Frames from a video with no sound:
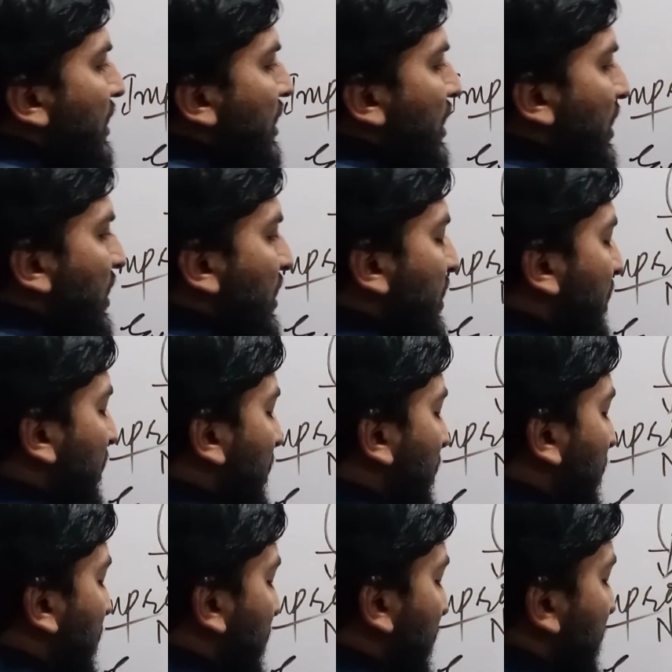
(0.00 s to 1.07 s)
need
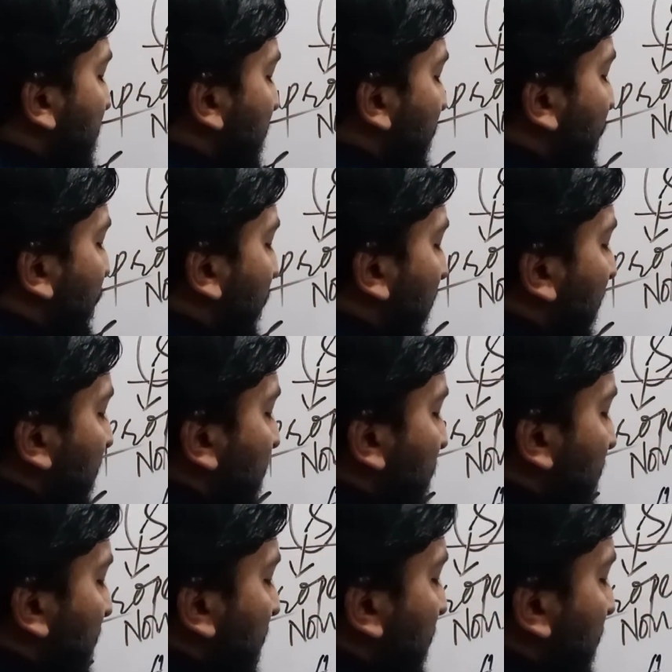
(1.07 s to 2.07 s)
is a friend